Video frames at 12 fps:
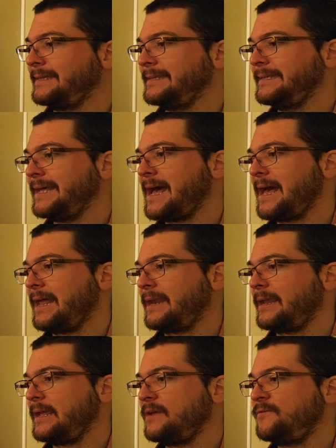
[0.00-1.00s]

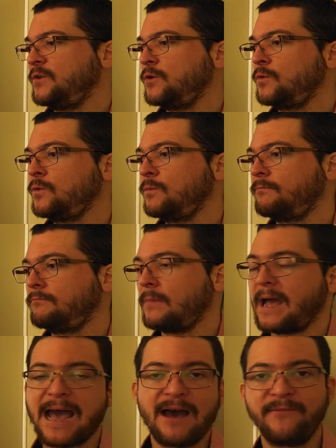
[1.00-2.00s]
that if you
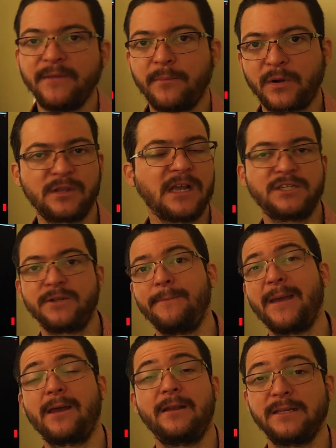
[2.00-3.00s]
have the protection
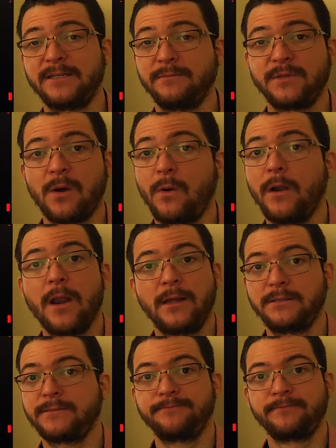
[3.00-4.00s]
mechanisms or
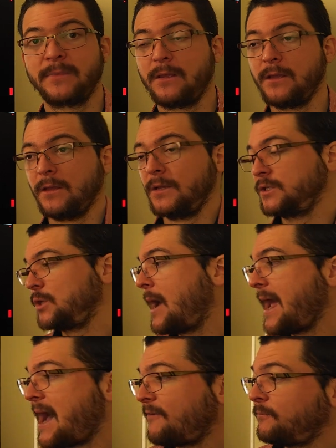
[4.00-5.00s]
not. So
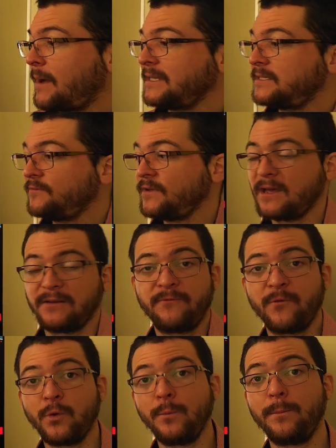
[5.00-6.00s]
I have my TV at
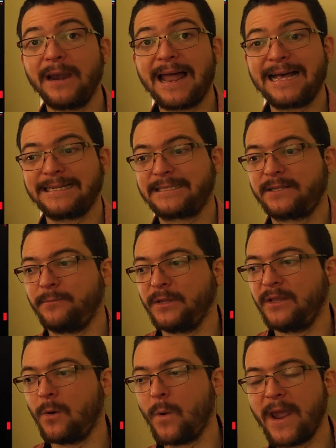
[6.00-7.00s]
full blast,
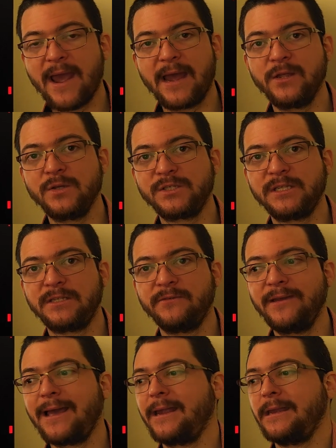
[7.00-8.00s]
but the way I use the
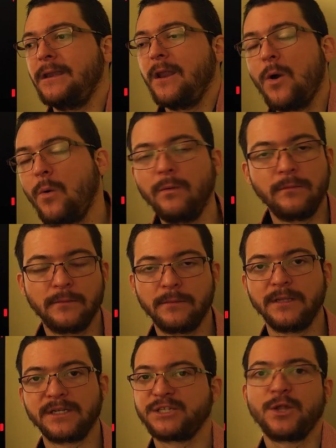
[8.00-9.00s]
TV, I know
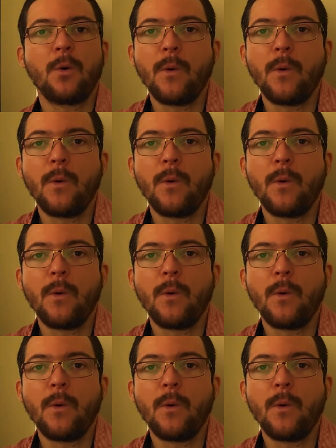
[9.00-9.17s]
there's no